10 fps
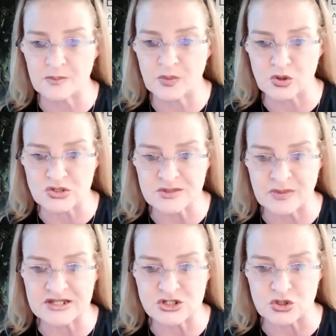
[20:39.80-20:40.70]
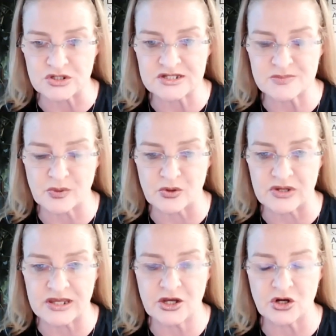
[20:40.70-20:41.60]
per semester, it's per
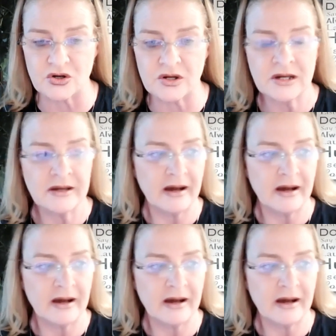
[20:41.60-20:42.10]
year.